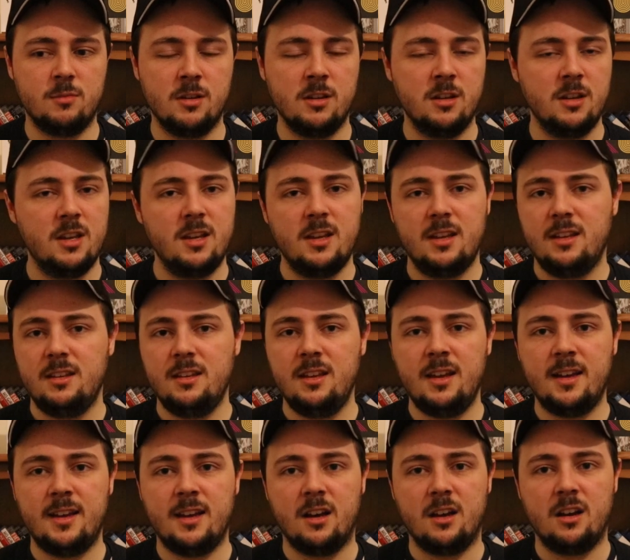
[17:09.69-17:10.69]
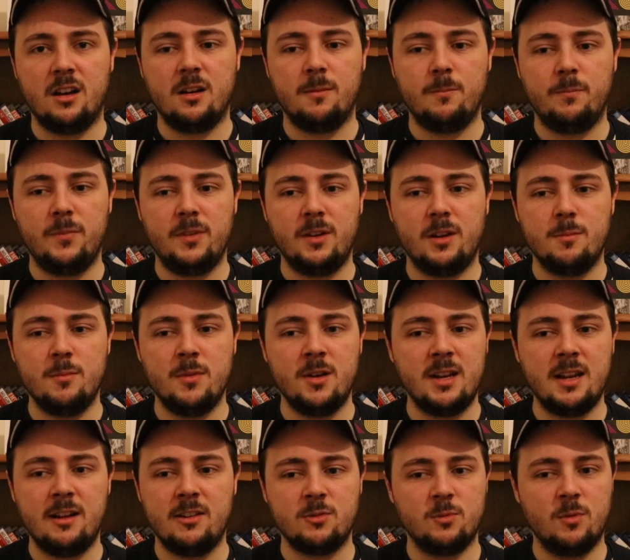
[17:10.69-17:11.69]
But yeah,
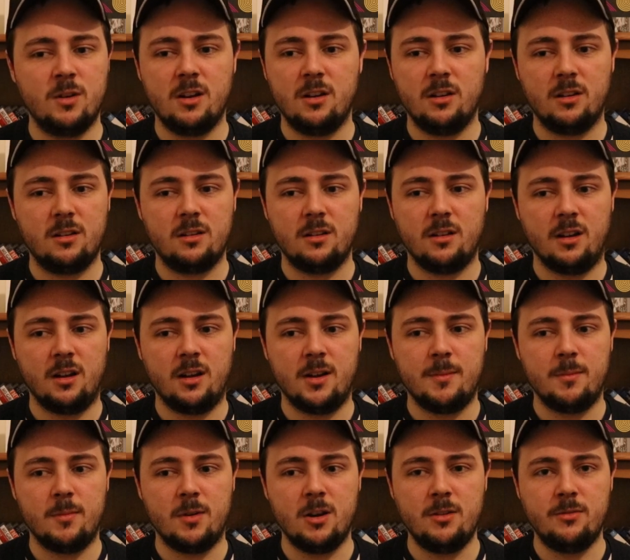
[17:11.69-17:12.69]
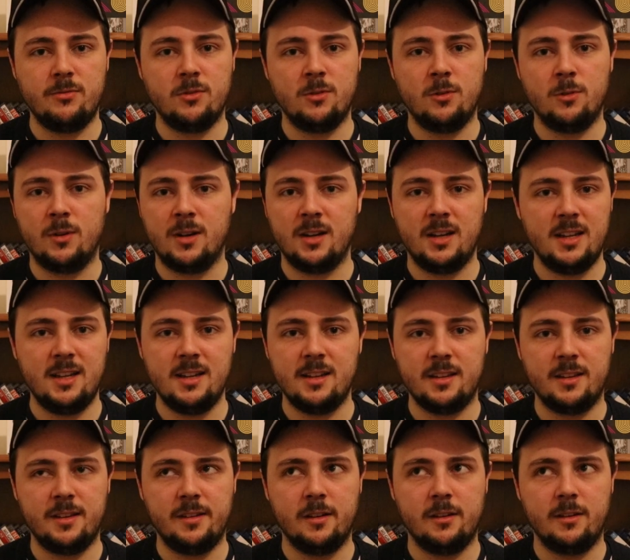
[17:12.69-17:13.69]
Murnau's work, overall,
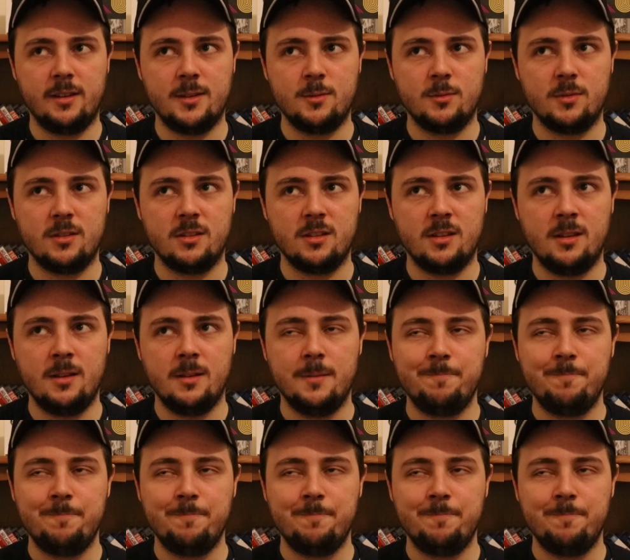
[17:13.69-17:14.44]
clearly, he's one of the,